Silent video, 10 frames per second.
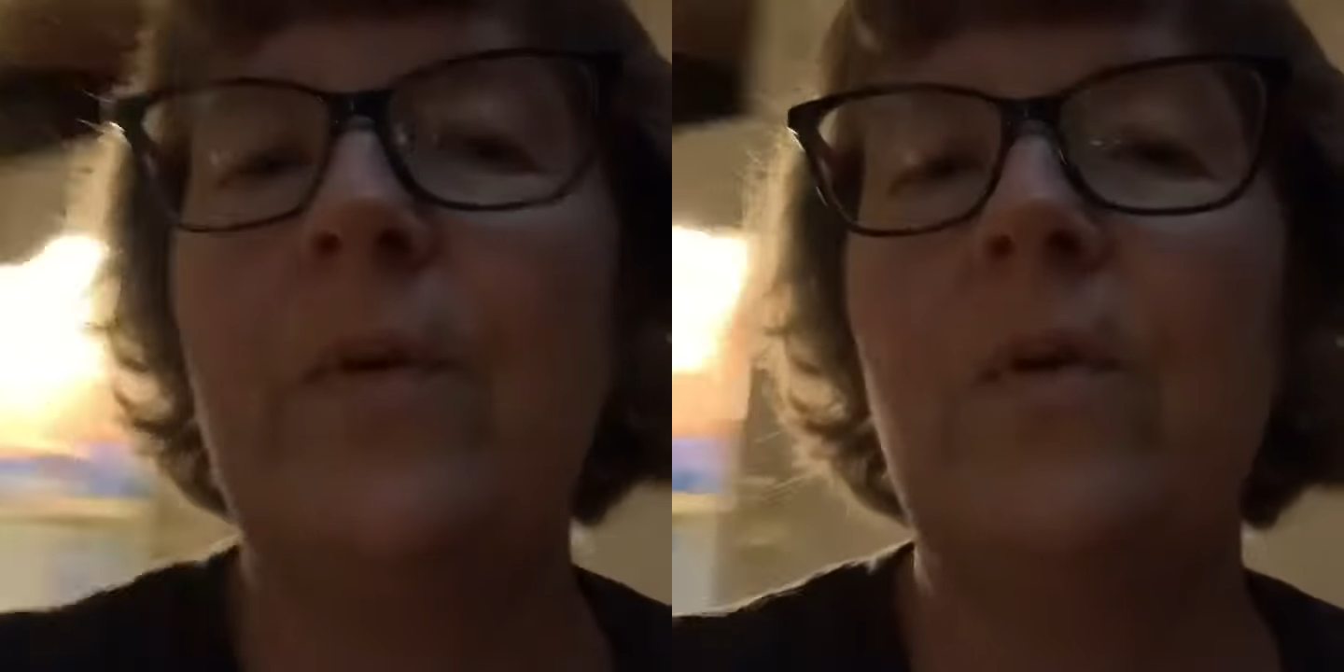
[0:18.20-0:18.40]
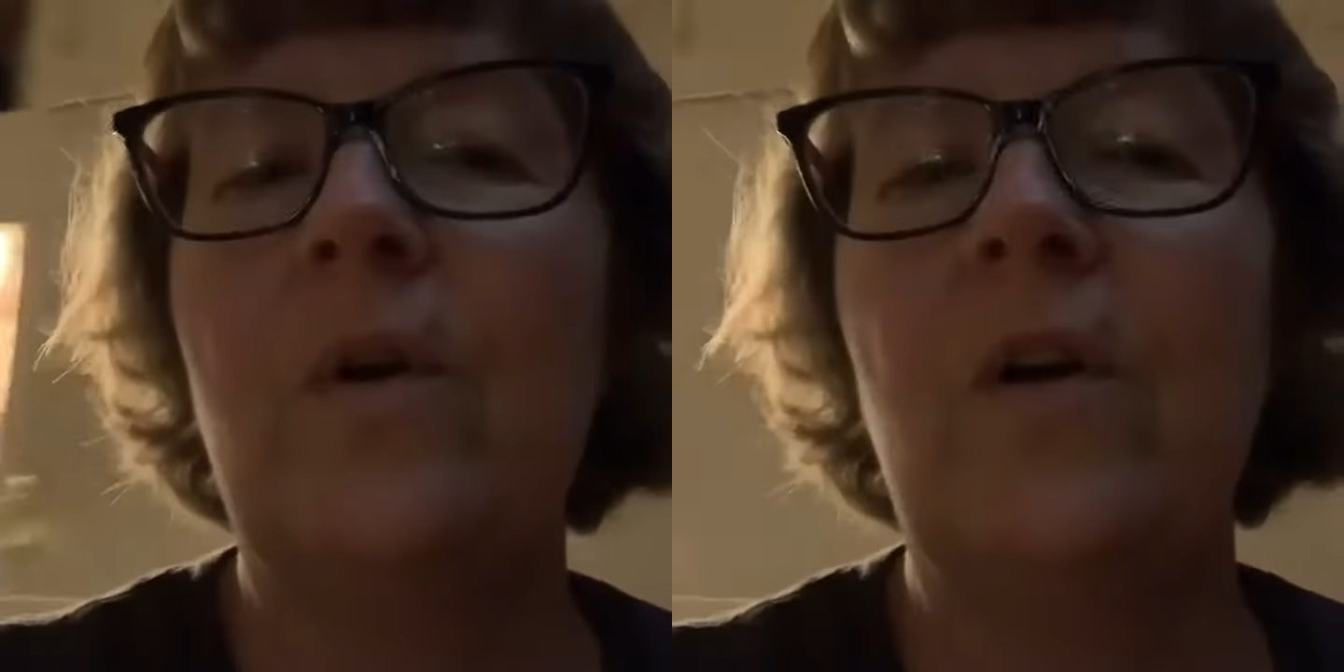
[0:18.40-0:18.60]
are
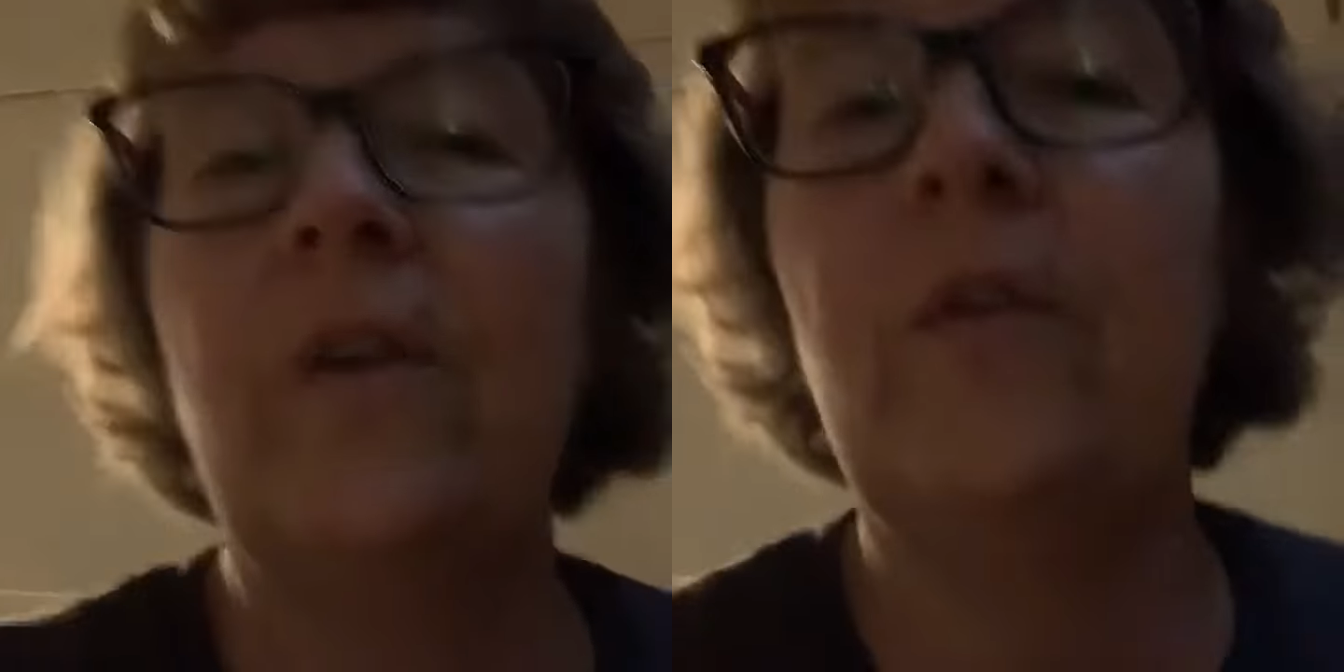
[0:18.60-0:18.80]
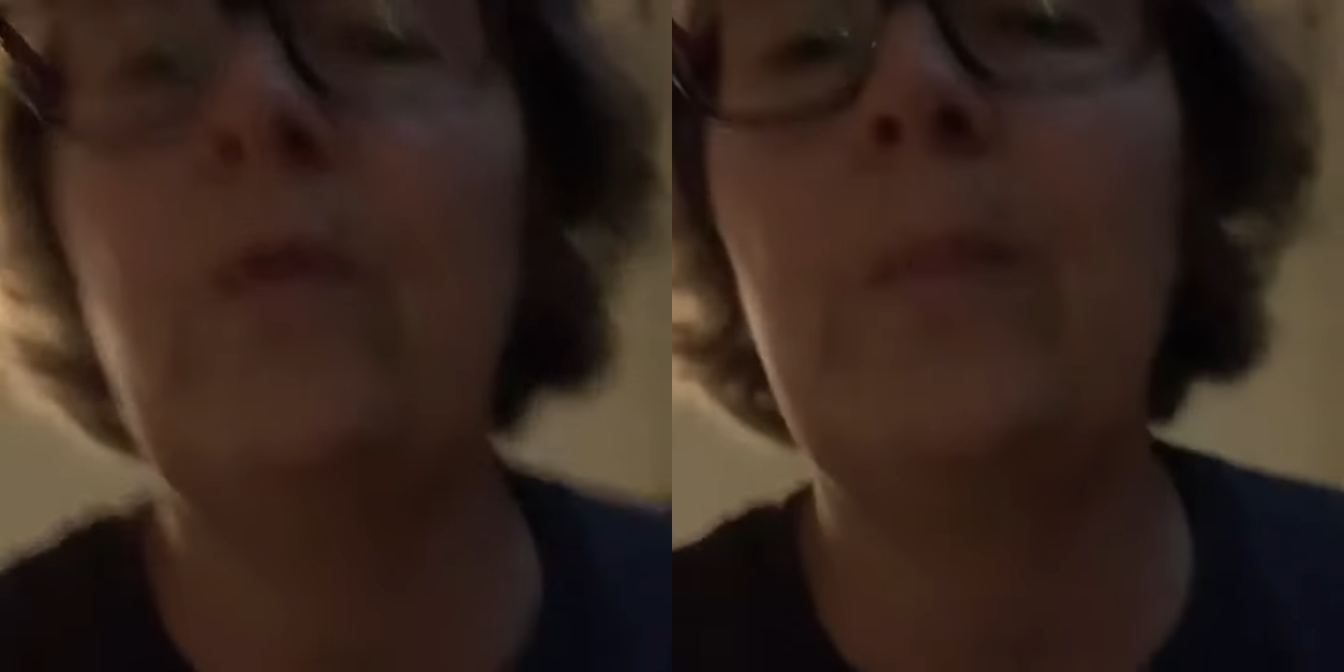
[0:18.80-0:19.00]
under the
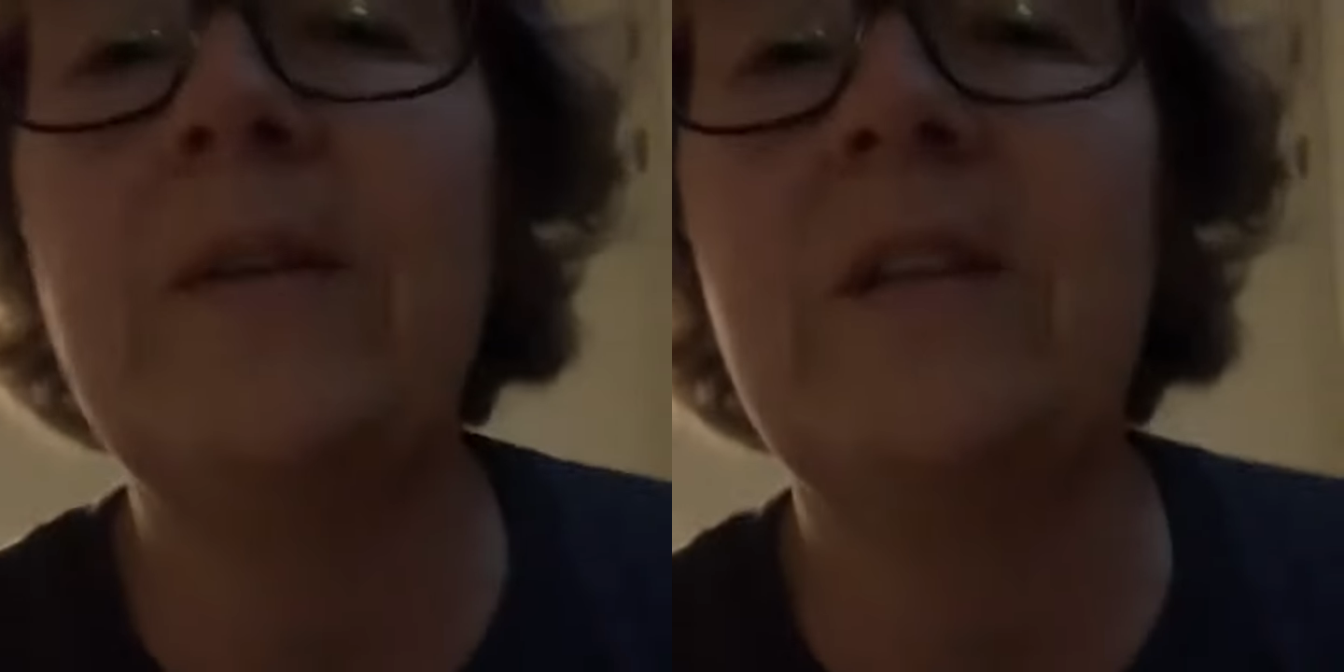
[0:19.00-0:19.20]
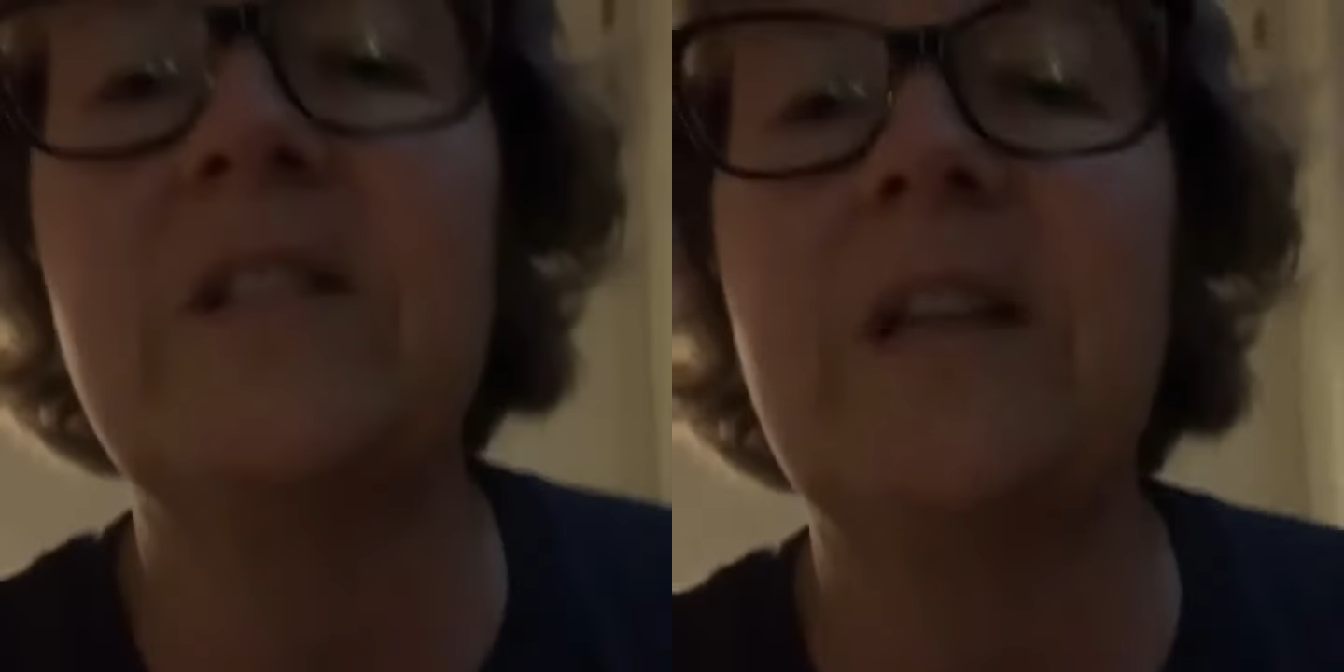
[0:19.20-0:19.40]

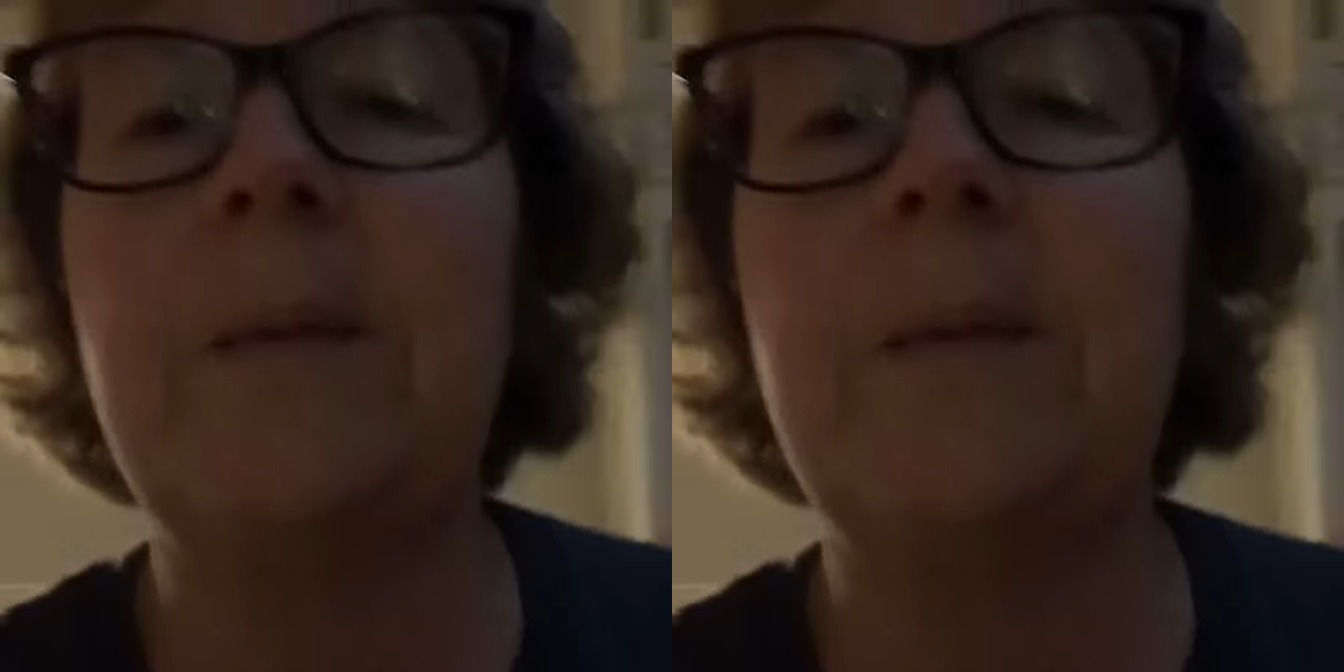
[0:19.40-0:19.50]
misconception